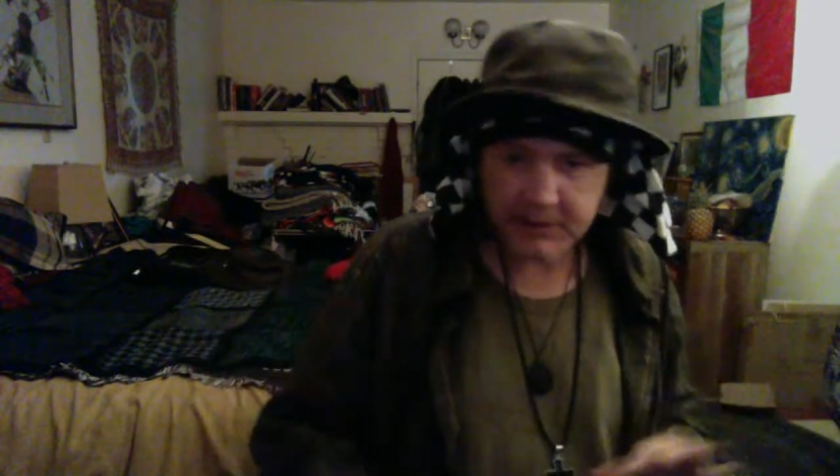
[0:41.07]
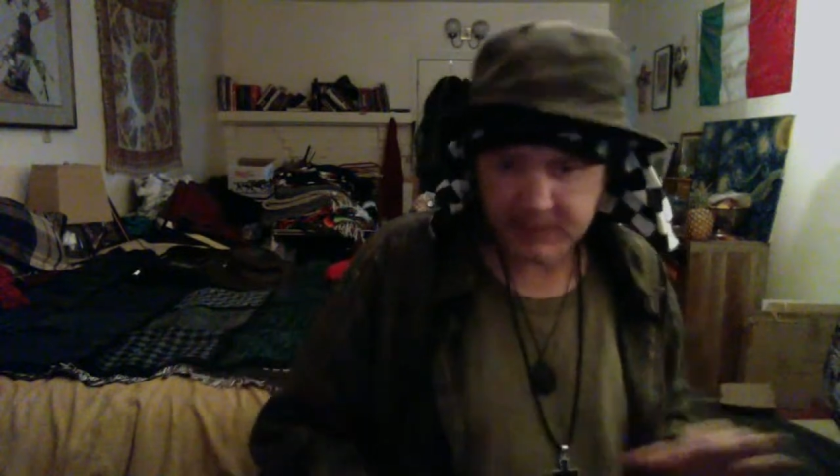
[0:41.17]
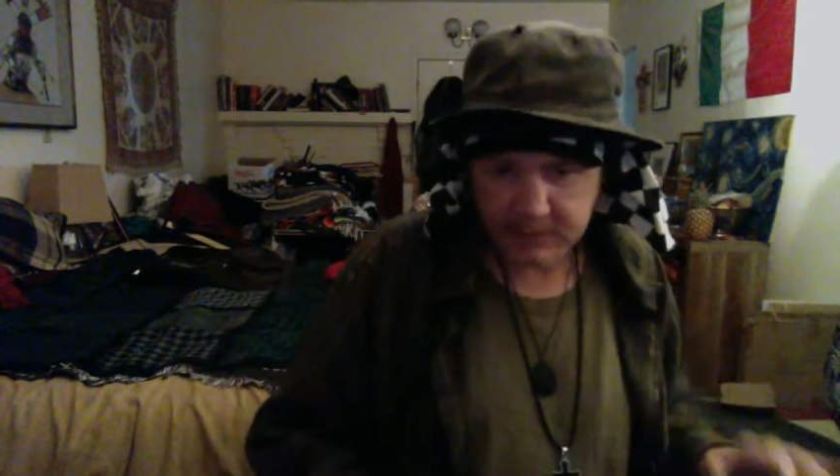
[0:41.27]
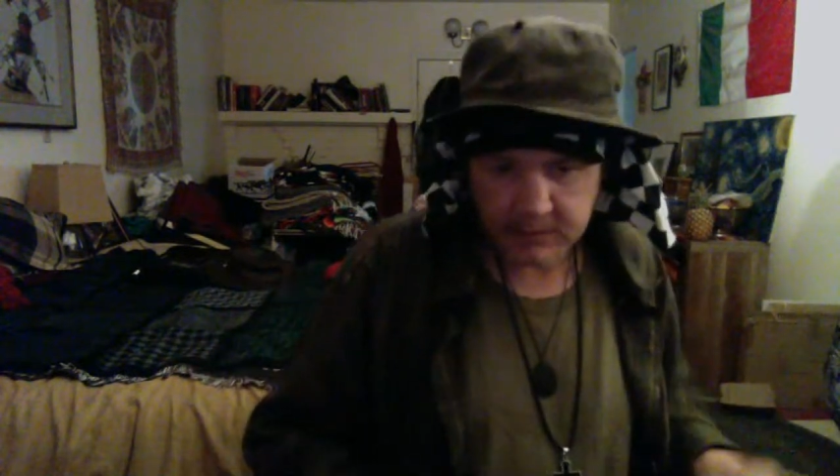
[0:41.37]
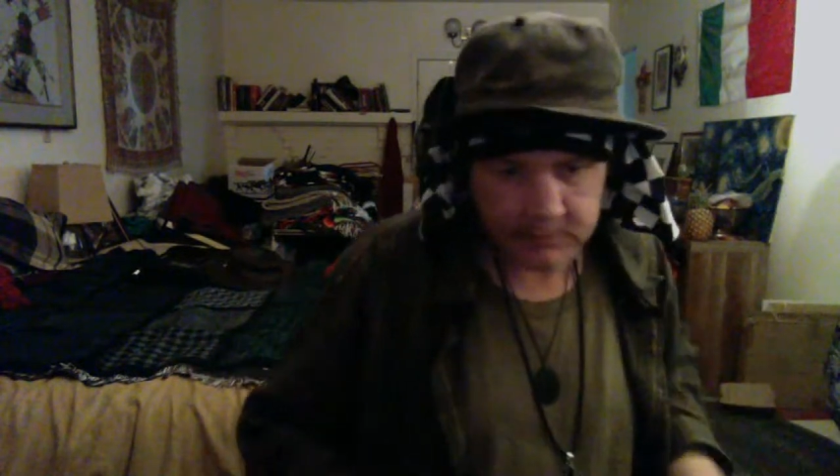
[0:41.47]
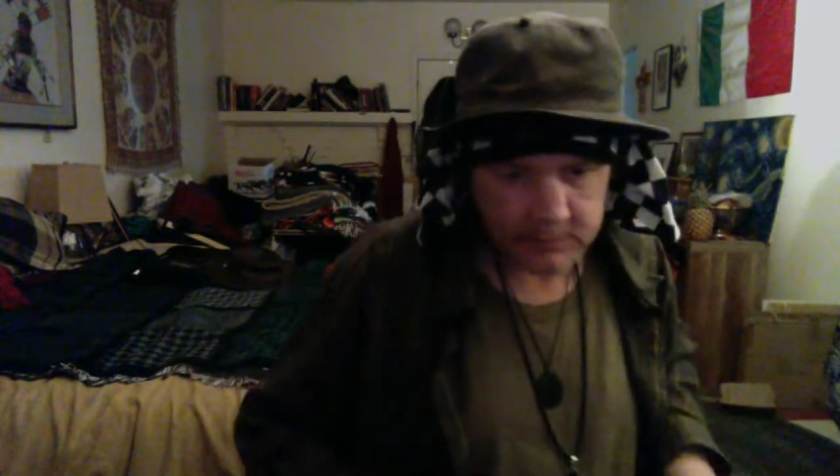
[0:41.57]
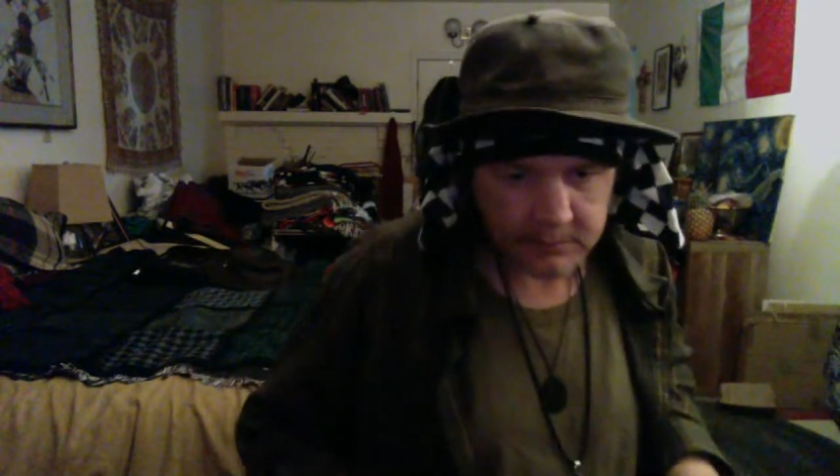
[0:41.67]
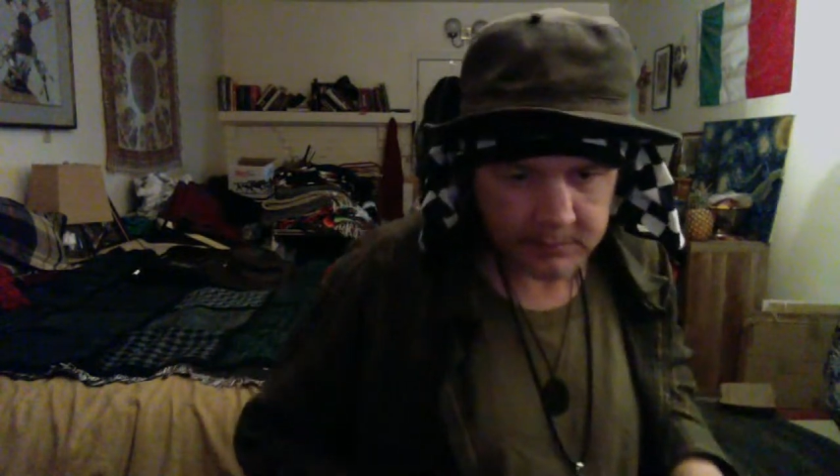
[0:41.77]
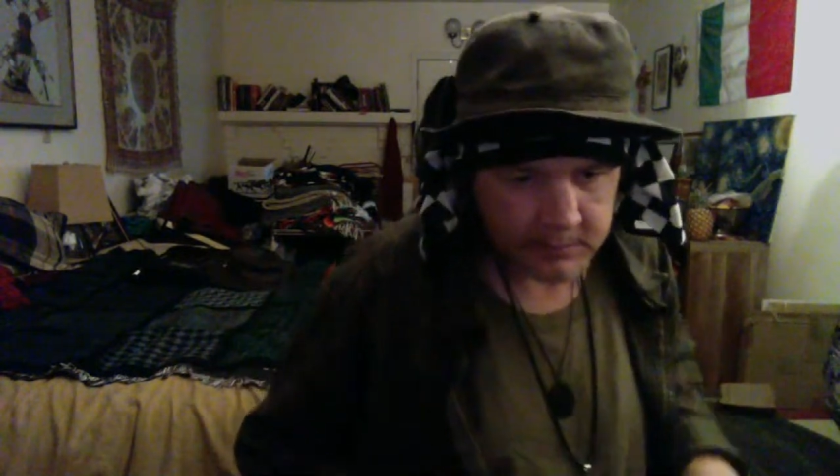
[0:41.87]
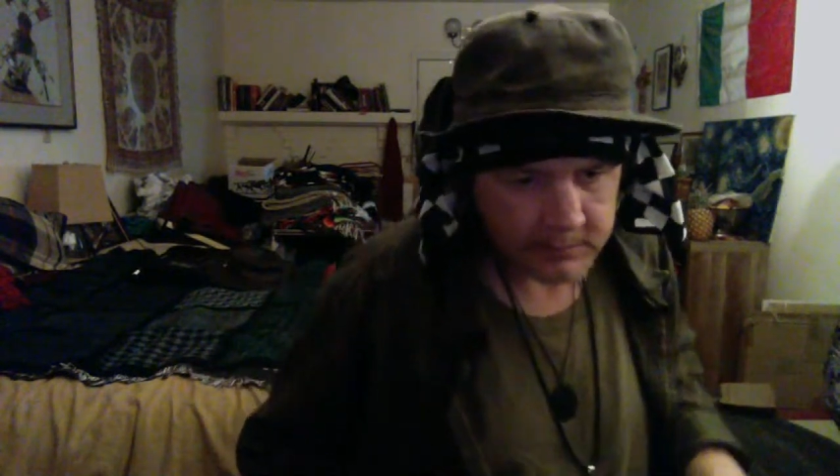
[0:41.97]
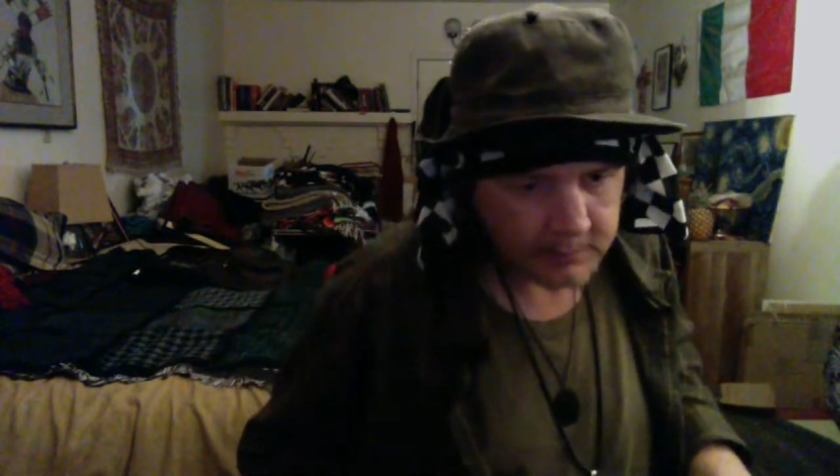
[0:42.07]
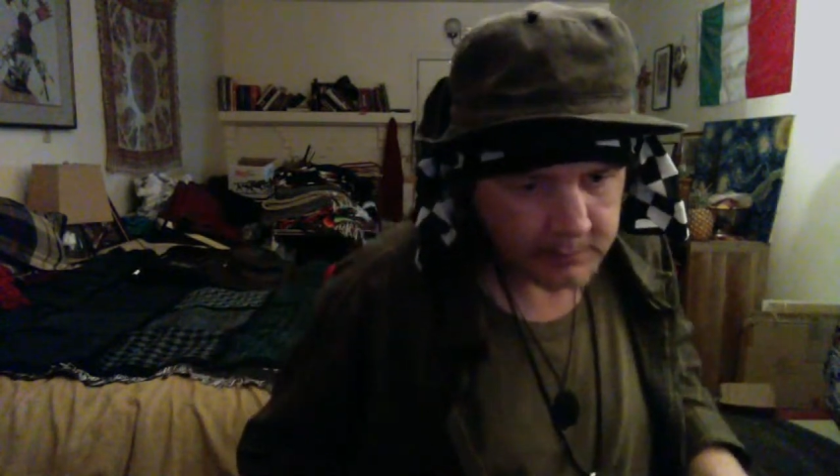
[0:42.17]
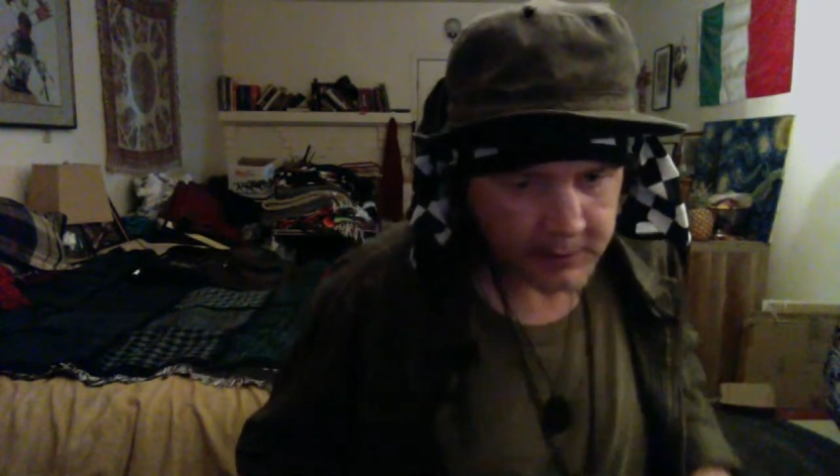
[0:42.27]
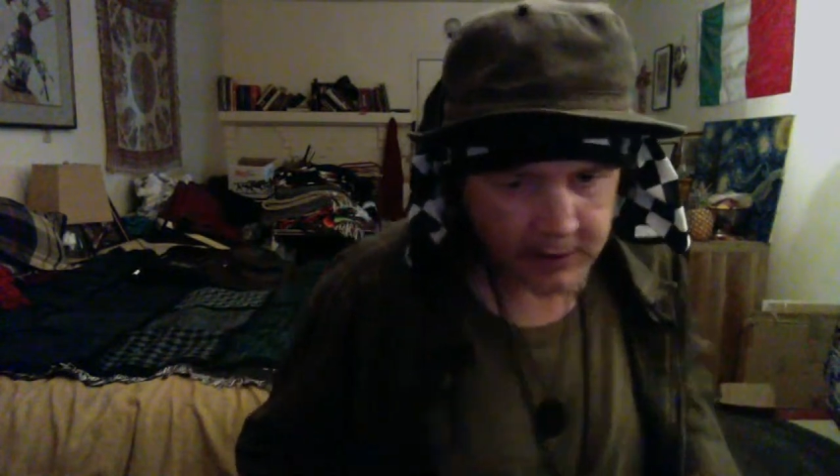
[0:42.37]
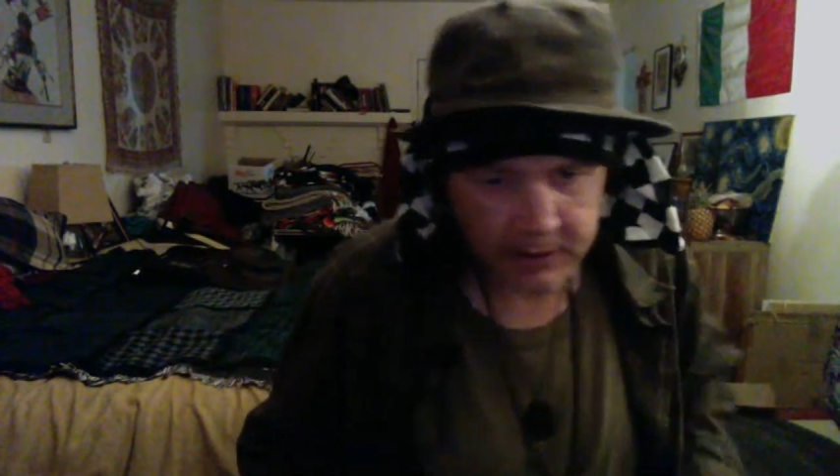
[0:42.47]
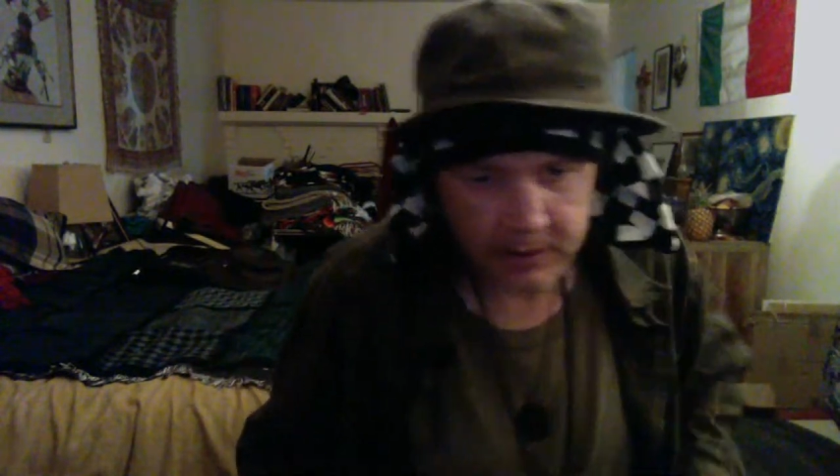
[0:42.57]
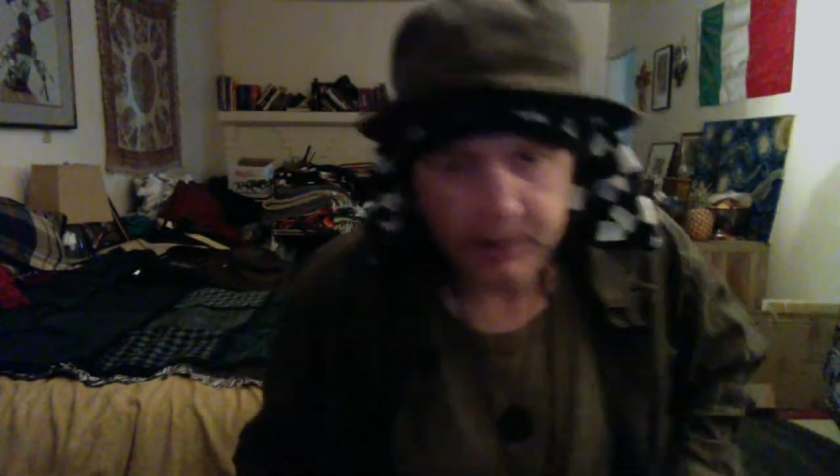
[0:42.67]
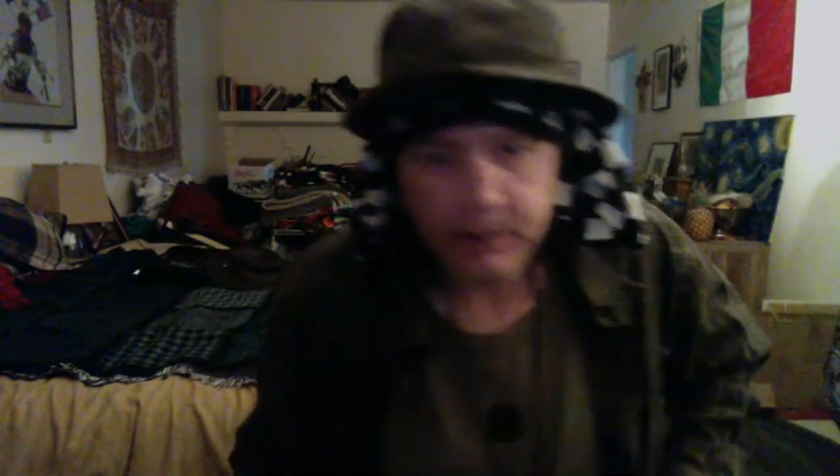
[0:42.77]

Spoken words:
it. Okay?